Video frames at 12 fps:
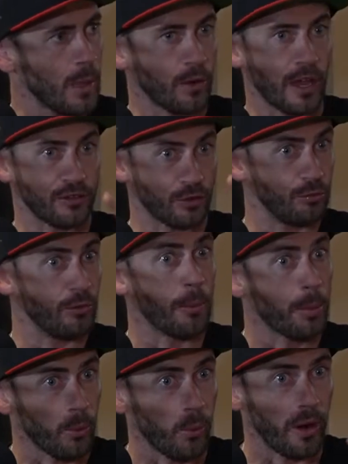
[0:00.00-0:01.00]
Okay, so
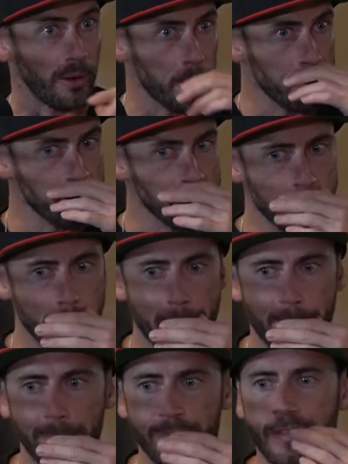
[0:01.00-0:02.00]
number one,
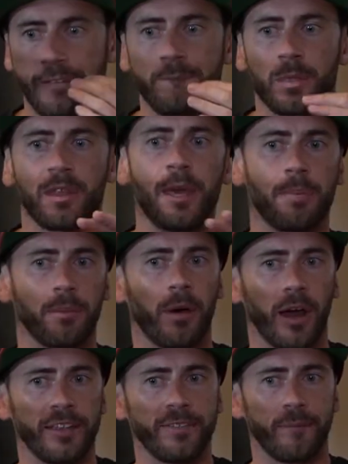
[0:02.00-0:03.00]
keep in
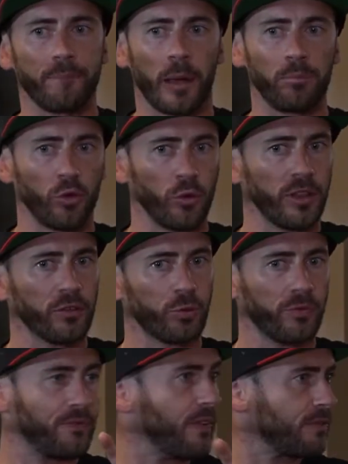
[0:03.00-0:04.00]
mind, I'm doing this
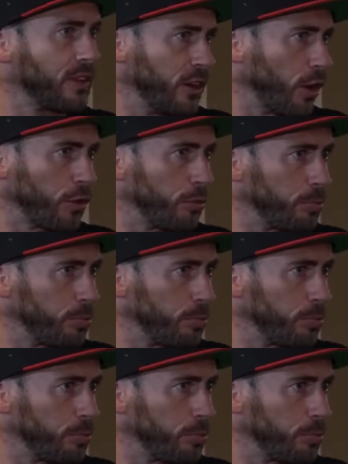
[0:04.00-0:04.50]
with 15 other